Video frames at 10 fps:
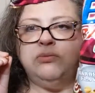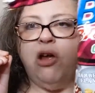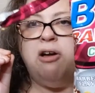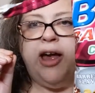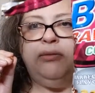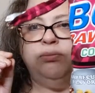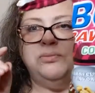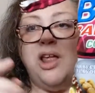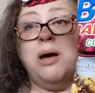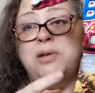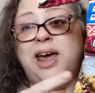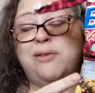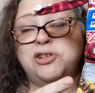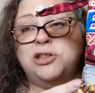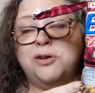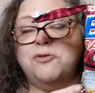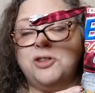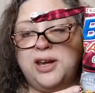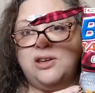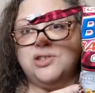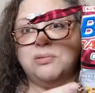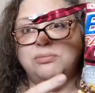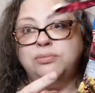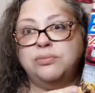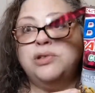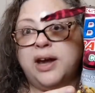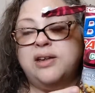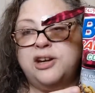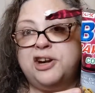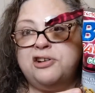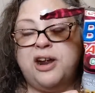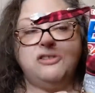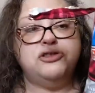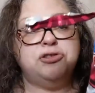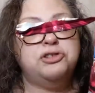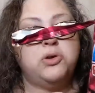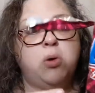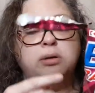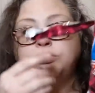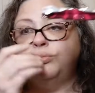Okay, I'm gonna have to look for these, like in an international store.